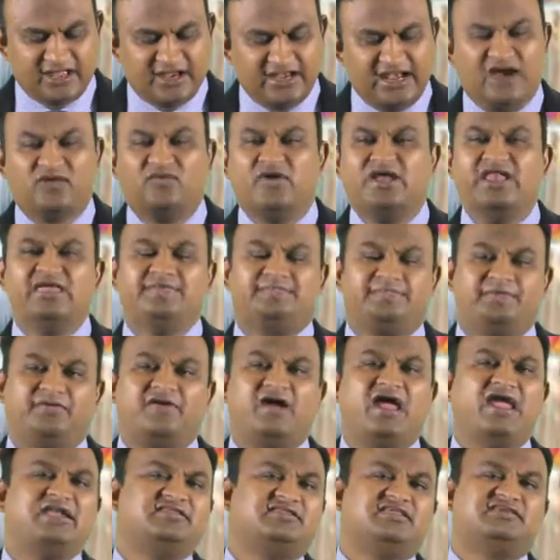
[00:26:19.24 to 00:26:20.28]
Now, when he
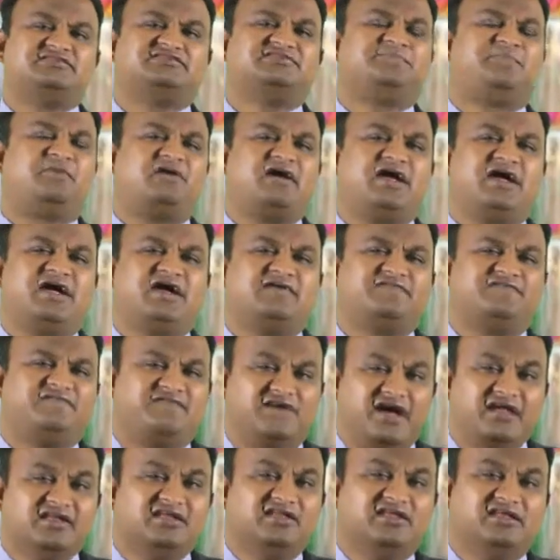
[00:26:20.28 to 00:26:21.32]
prayed this prayer,
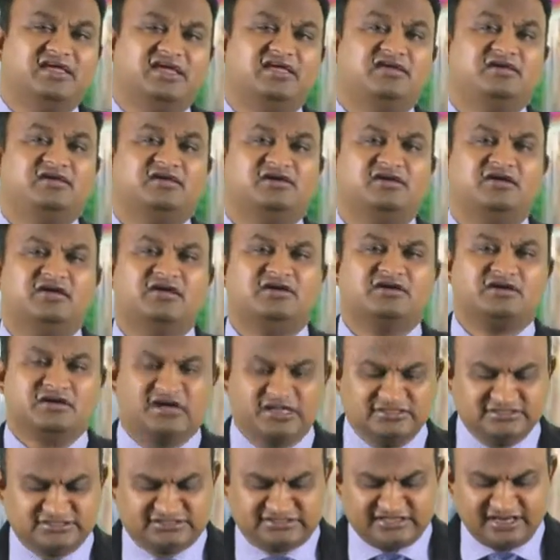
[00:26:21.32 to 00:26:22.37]
finally,
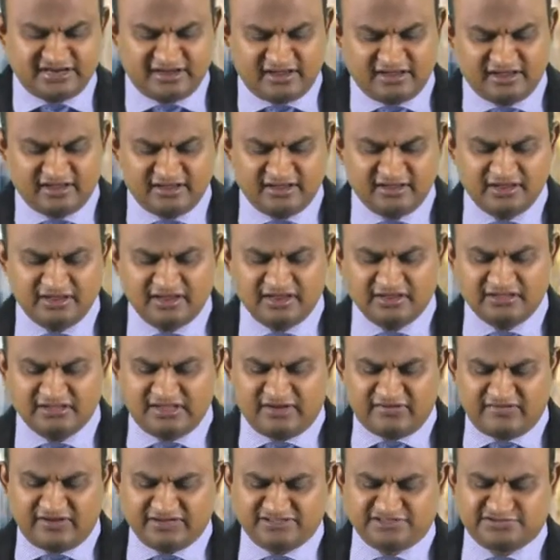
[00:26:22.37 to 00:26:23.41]
consider
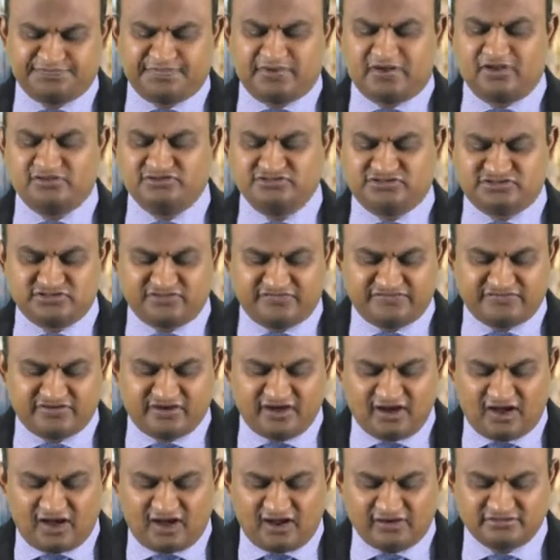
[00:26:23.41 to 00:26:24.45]
the response of
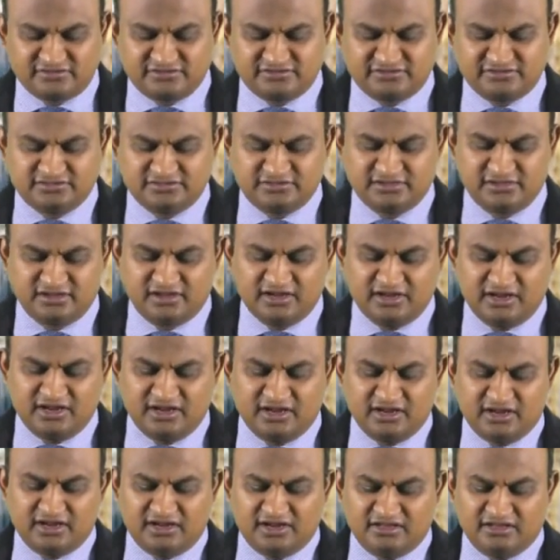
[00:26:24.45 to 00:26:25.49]
God.
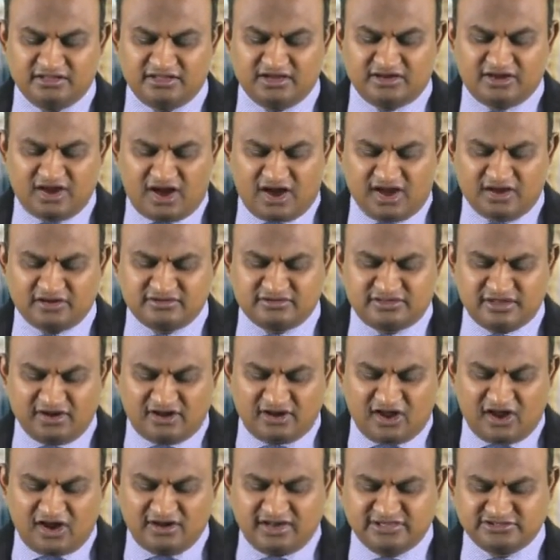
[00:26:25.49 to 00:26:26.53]
The
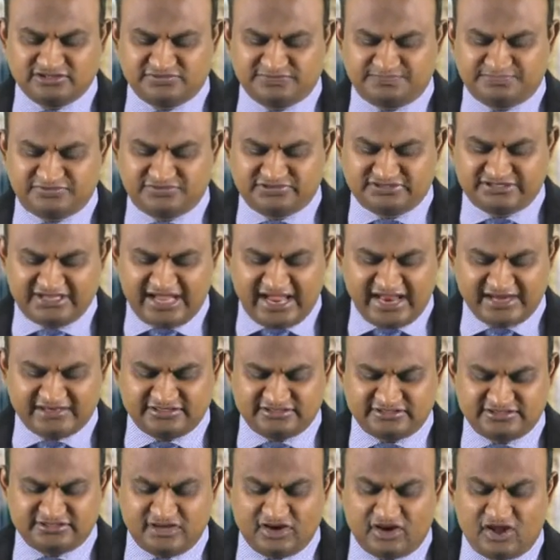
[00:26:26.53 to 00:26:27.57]
Lord has
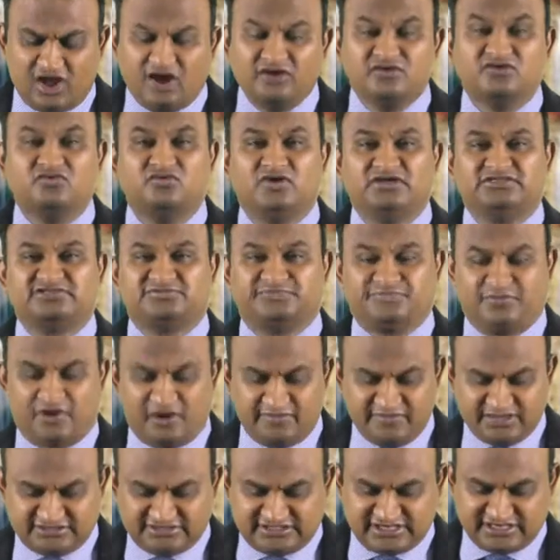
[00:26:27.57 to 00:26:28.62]
said, the Lord who has
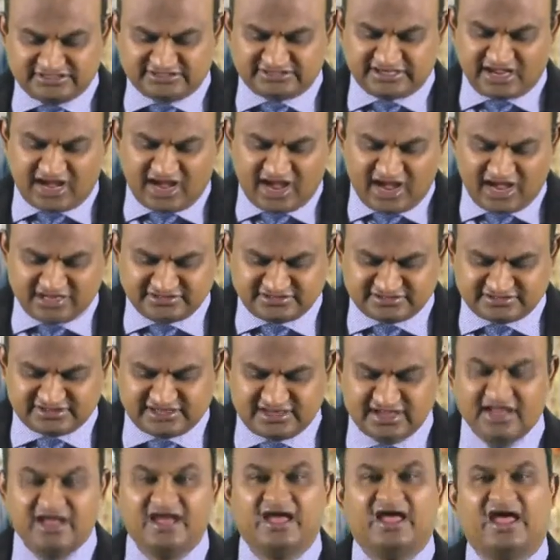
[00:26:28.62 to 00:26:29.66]
promised us, ask
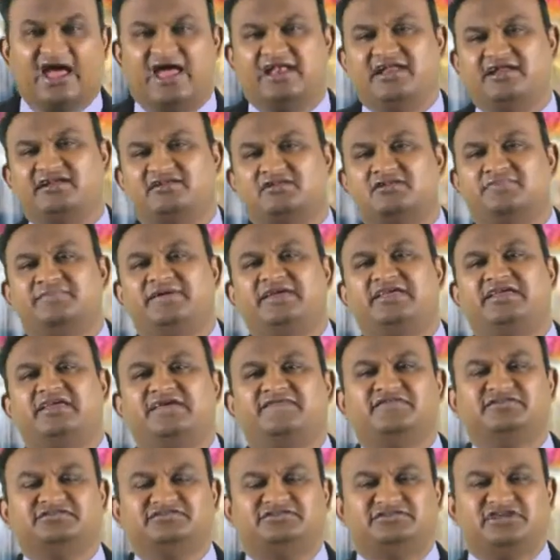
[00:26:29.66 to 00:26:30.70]
and it will be
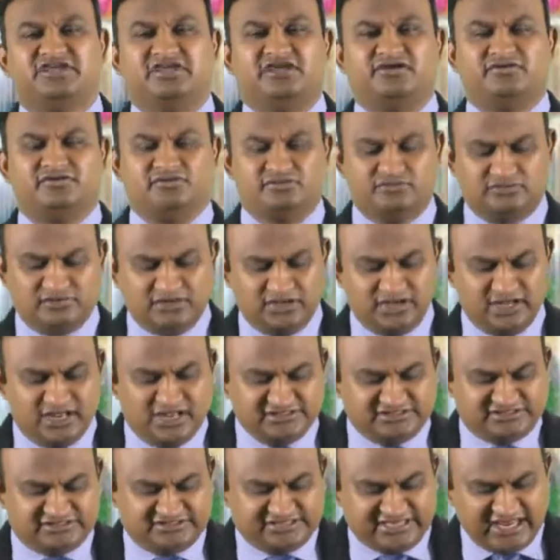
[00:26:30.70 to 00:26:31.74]
given to you.
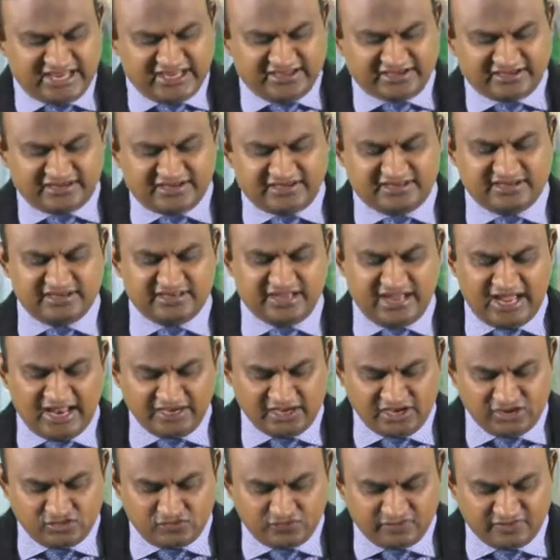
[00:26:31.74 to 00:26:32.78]
Seek
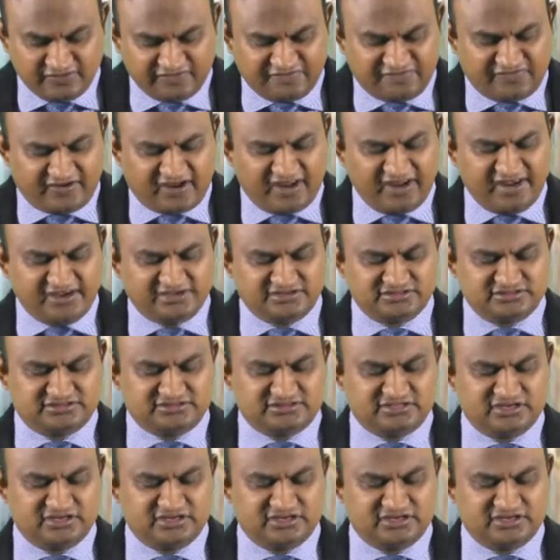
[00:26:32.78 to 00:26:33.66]
and you will find.